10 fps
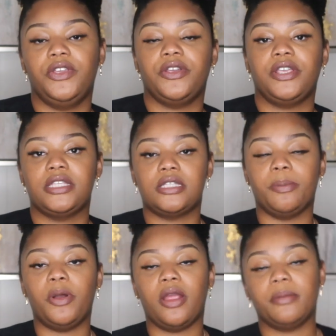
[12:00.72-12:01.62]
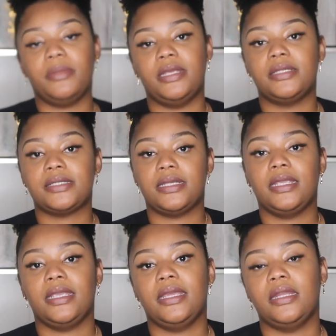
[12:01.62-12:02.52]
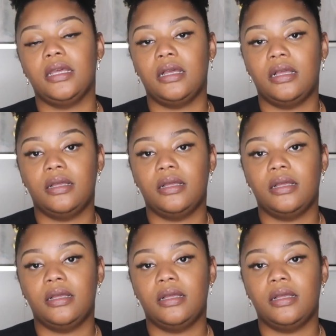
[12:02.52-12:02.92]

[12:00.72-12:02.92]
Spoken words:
various departments and